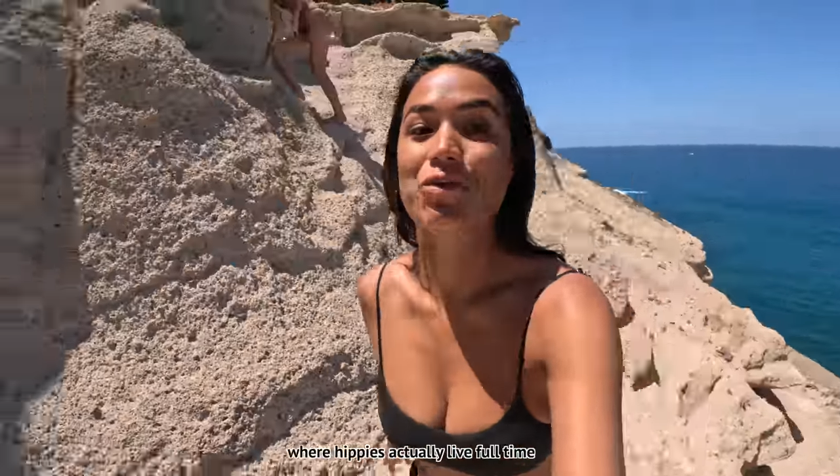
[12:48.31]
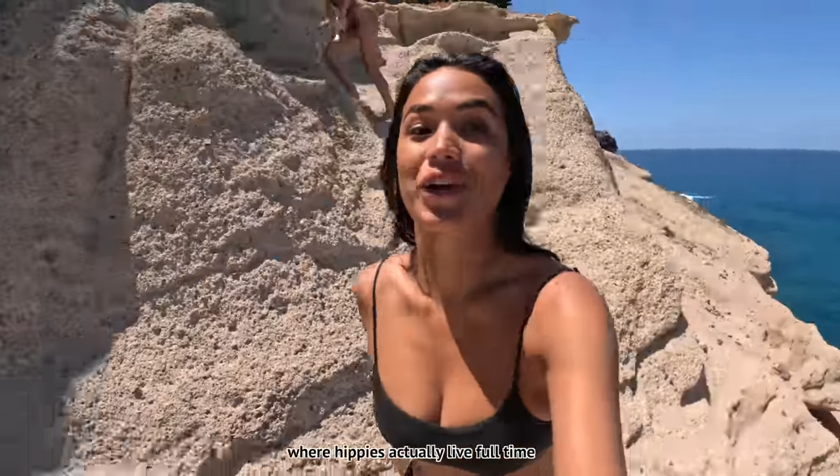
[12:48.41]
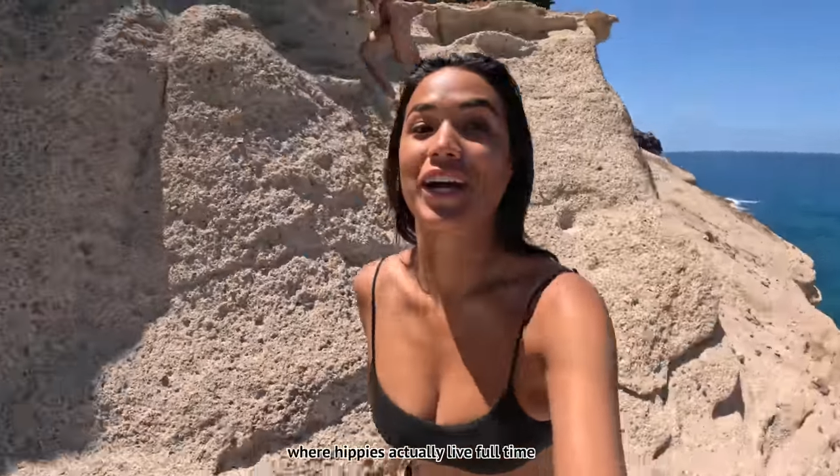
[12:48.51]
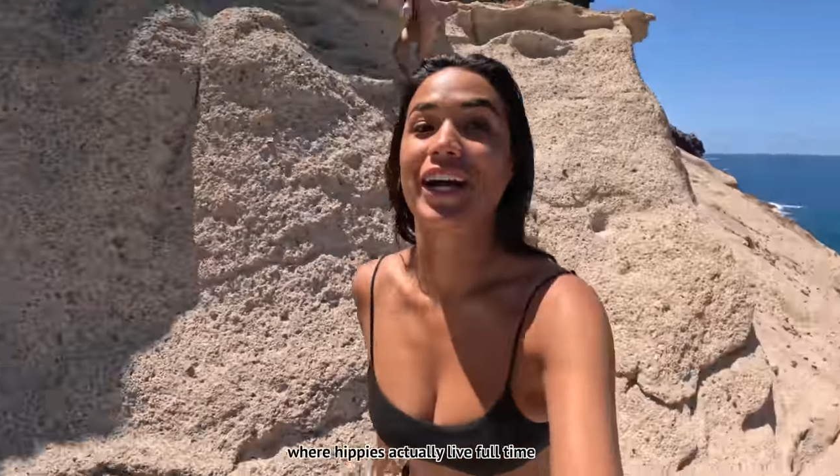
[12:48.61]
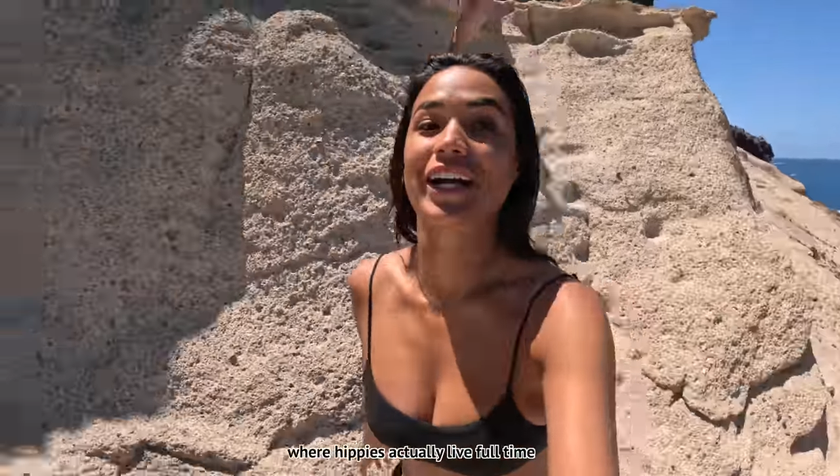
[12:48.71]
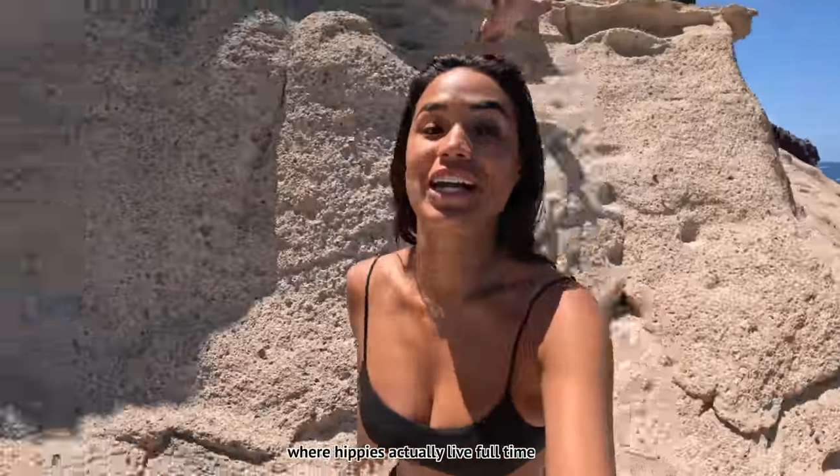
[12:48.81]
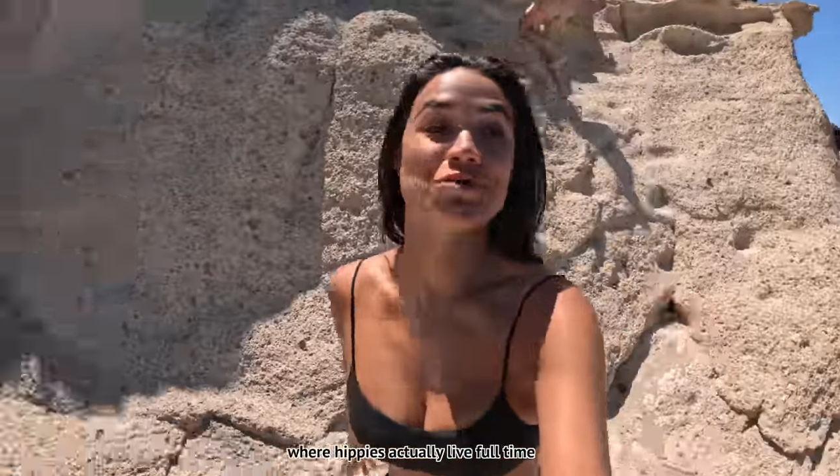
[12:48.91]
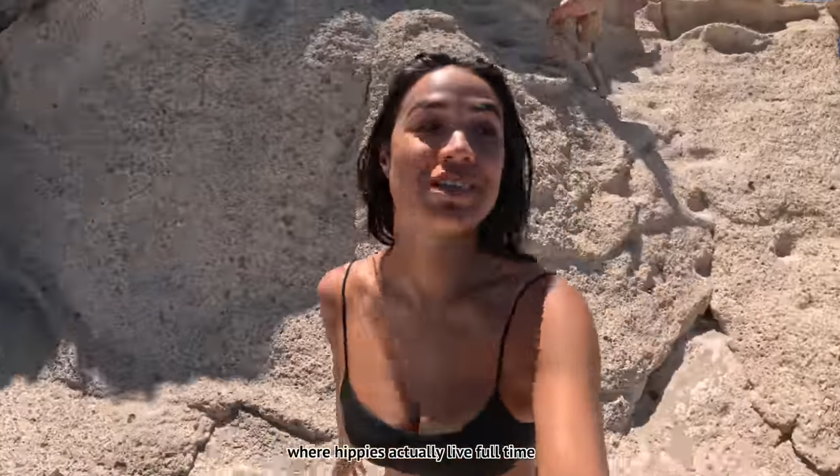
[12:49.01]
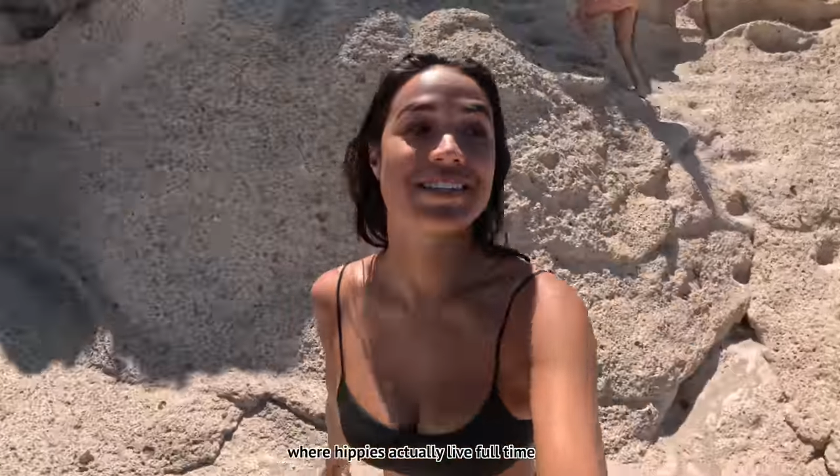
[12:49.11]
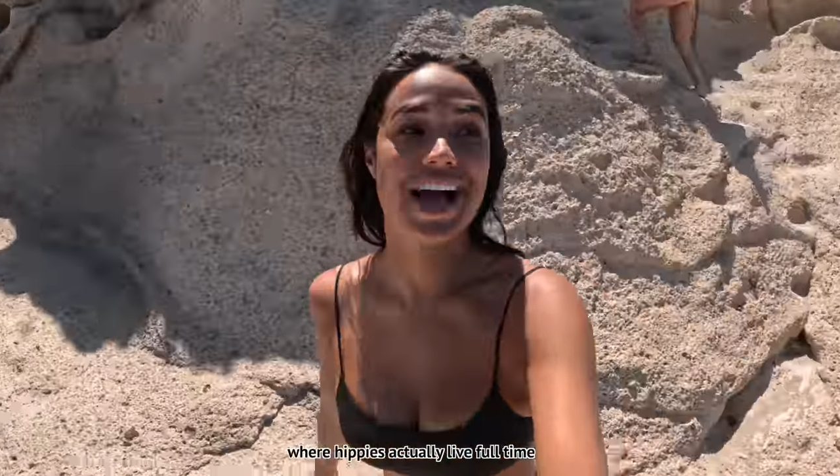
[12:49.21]
where
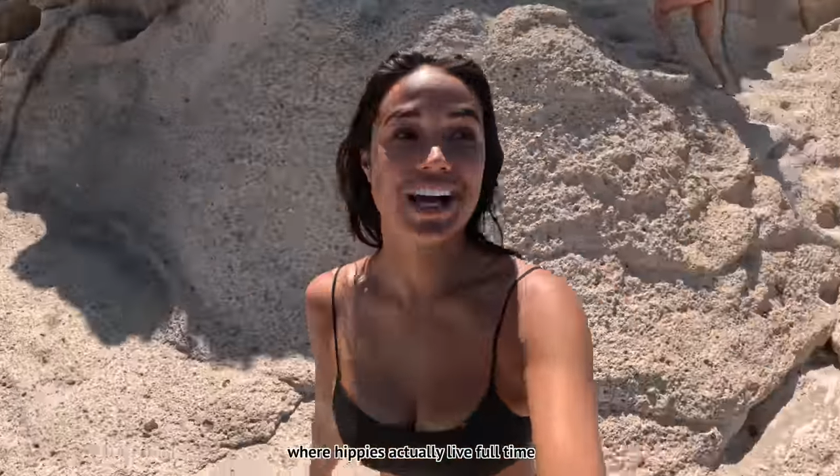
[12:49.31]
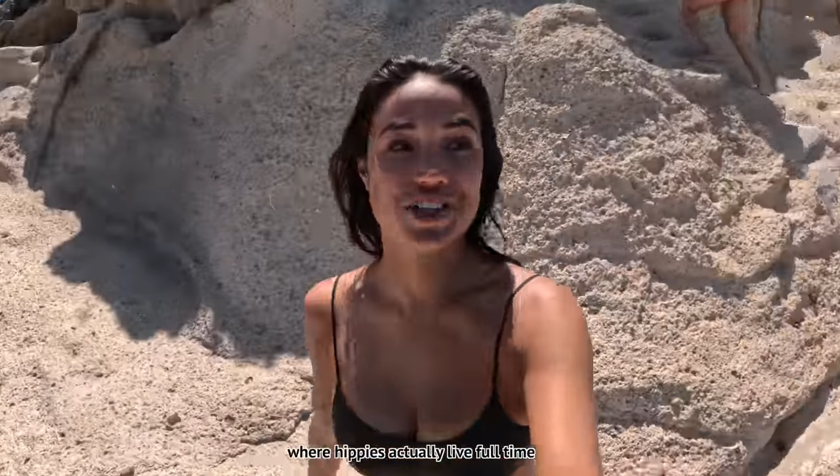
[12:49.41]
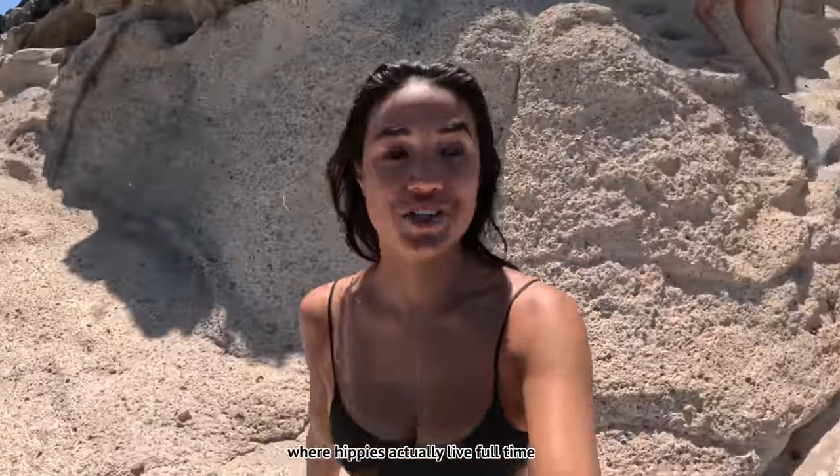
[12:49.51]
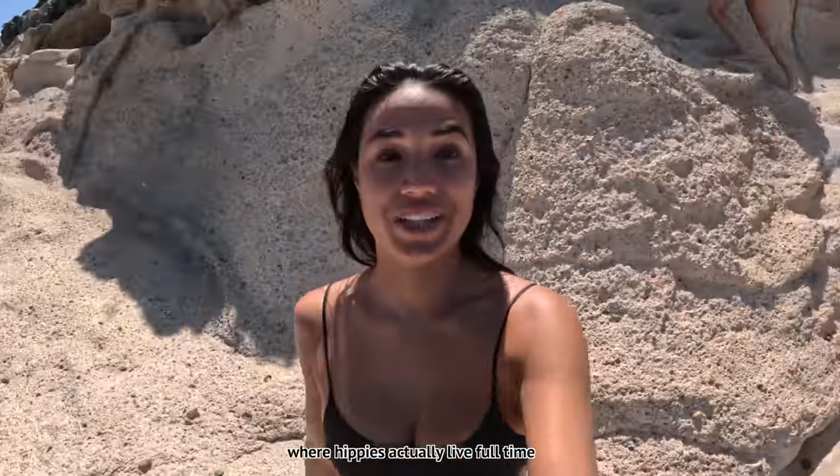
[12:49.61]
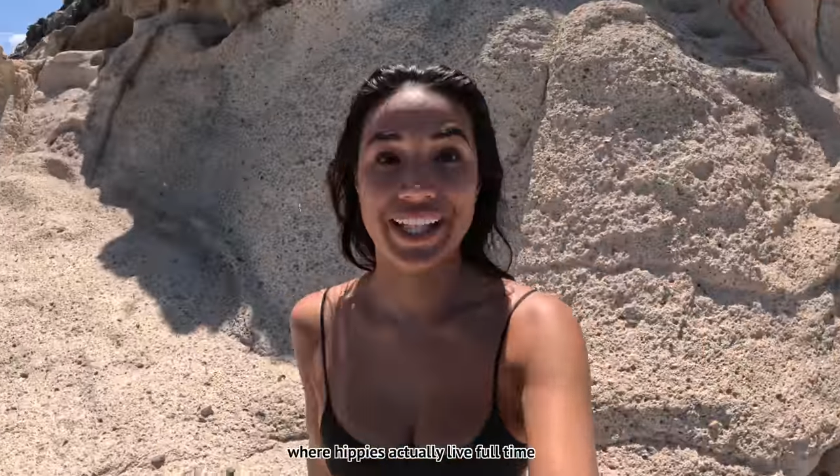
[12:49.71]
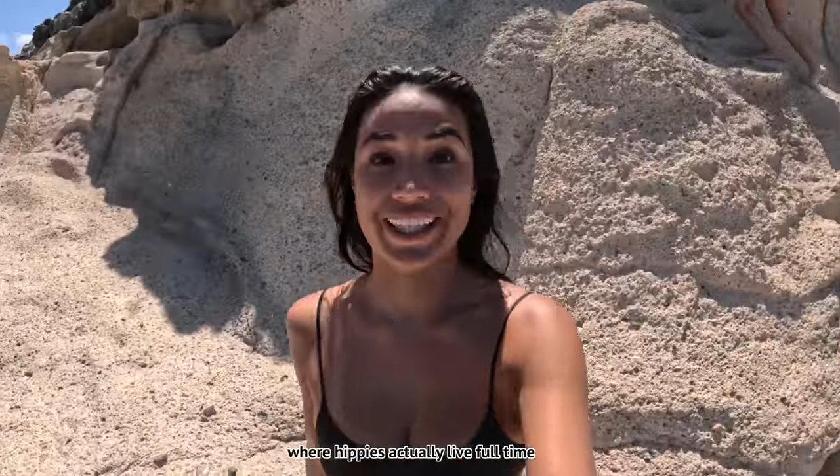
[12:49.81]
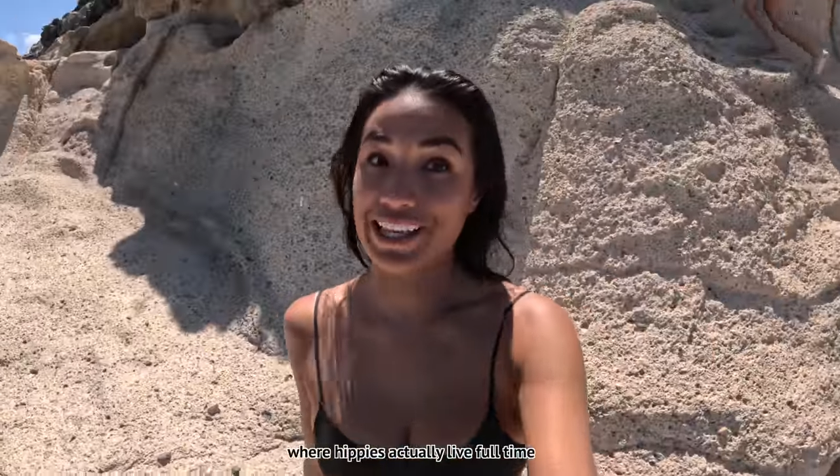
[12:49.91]
hippies actually